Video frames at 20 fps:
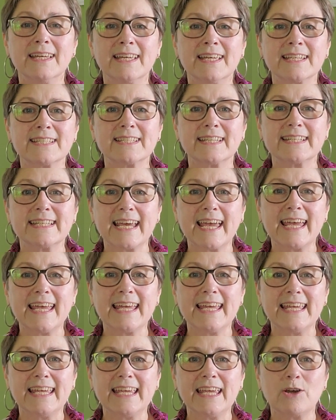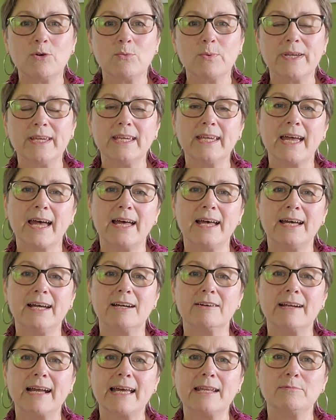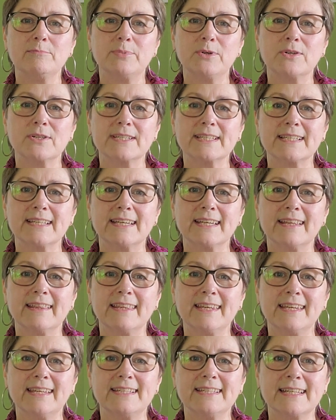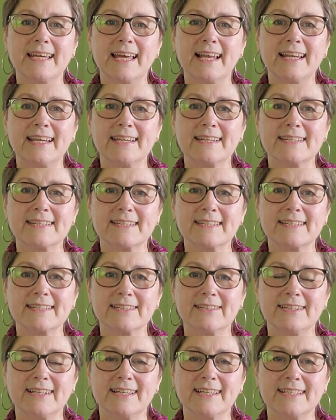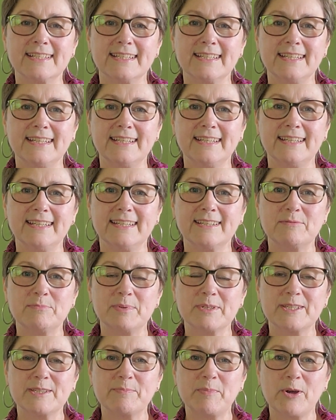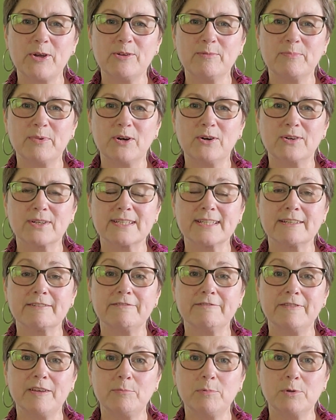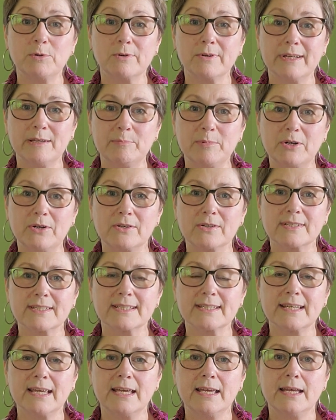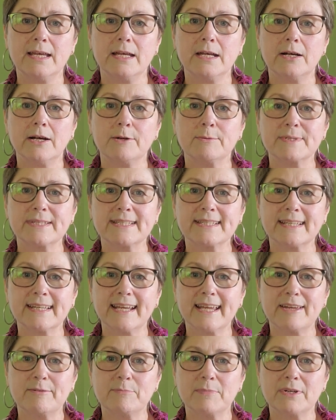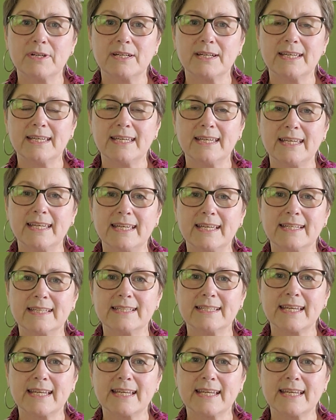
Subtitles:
Today we are unboxing the Dahlia Sewciety Bespoke box, the February box. I was sitting at my